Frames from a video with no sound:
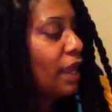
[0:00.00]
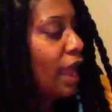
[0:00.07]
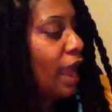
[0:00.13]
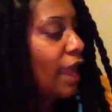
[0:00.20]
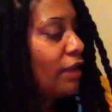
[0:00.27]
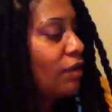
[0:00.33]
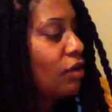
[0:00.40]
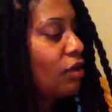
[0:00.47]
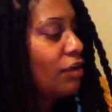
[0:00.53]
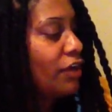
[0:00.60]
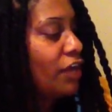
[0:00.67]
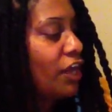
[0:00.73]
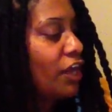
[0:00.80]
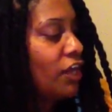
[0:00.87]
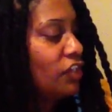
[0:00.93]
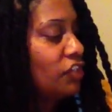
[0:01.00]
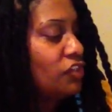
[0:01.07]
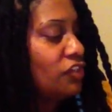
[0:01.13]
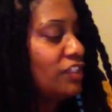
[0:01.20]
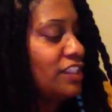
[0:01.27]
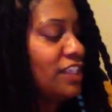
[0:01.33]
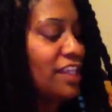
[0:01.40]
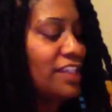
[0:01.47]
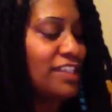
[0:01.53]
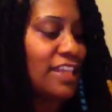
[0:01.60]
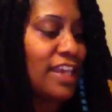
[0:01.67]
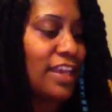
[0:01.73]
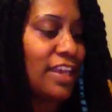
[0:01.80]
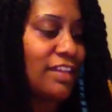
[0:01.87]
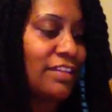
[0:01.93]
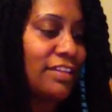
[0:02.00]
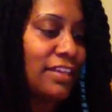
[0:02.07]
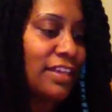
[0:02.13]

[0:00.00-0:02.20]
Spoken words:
"I caught hundreds," I said.